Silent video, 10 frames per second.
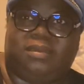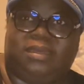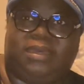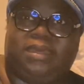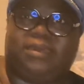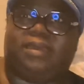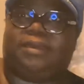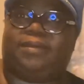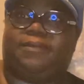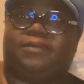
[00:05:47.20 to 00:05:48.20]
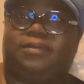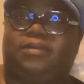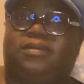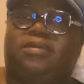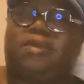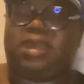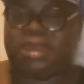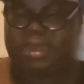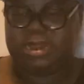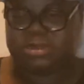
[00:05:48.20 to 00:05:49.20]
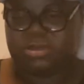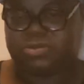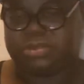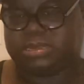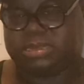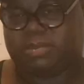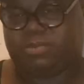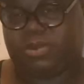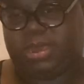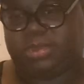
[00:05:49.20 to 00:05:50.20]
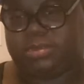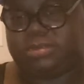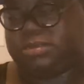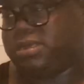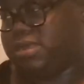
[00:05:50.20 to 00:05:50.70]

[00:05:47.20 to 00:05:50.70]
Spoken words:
Yeah. And it's also the same price